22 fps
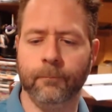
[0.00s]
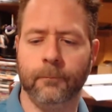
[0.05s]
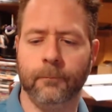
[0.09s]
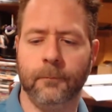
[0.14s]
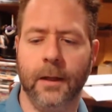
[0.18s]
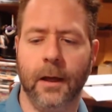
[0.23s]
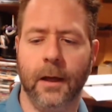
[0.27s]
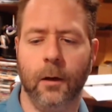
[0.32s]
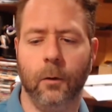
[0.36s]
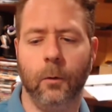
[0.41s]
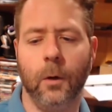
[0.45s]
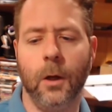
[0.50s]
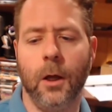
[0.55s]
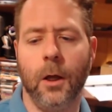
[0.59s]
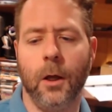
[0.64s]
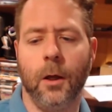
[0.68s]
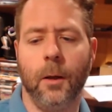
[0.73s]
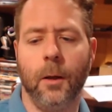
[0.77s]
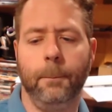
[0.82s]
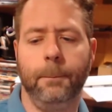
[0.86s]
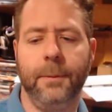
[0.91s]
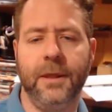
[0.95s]
Now,
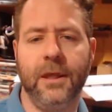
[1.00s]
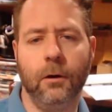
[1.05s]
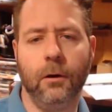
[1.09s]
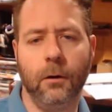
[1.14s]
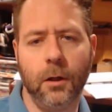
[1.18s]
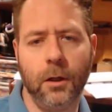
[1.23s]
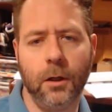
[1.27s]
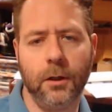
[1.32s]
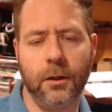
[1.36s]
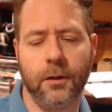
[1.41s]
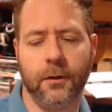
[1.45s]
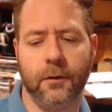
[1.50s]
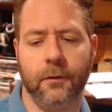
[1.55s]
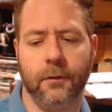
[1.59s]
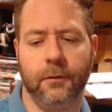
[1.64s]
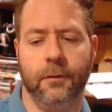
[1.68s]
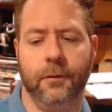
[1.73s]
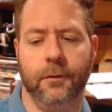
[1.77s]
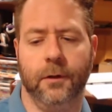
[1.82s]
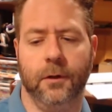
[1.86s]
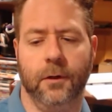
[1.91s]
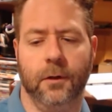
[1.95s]
beyond
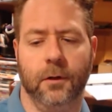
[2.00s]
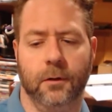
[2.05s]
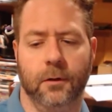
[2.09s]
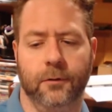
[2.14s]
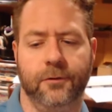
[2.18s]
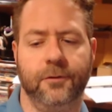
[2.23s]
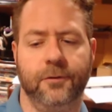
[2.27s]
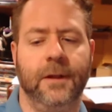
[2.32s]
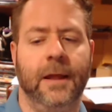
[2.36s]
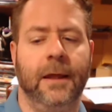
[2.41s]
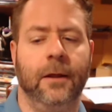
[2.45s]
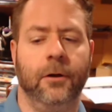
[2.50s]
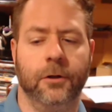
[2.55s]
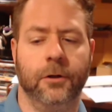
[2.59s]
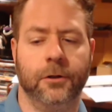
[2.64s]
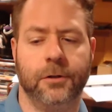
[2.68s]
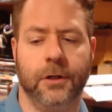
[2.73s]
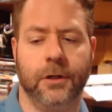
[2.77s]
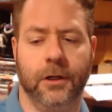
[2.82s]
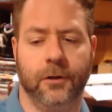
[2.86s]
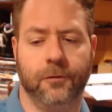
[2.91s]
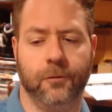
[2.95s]
the standard
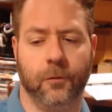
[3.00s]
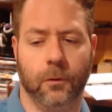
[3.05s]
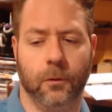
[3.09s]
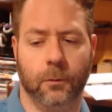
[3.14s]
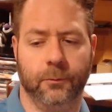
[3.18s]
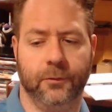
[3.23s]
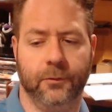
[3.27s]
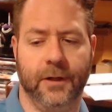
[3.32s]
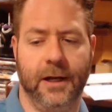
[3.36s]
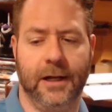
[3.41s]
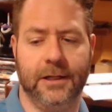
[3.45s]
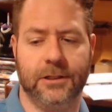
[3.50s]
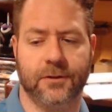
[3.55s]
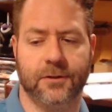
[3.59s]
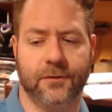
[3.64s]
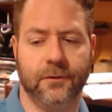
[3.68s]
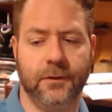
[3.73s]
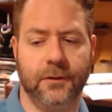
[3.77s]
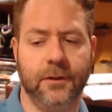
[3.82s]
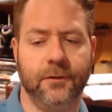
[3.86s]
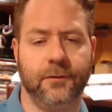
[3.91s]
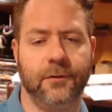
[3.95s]
transforms that I
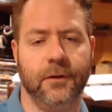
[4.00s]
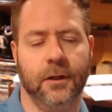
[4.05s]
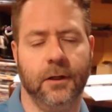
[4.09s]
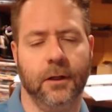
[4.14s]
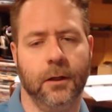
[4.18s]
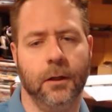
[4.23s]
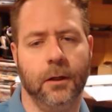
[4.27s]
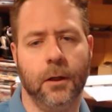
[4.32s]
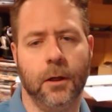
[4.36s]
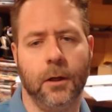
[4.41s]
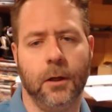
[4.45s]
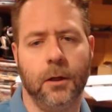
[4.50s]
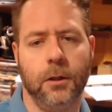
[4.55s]
just listed,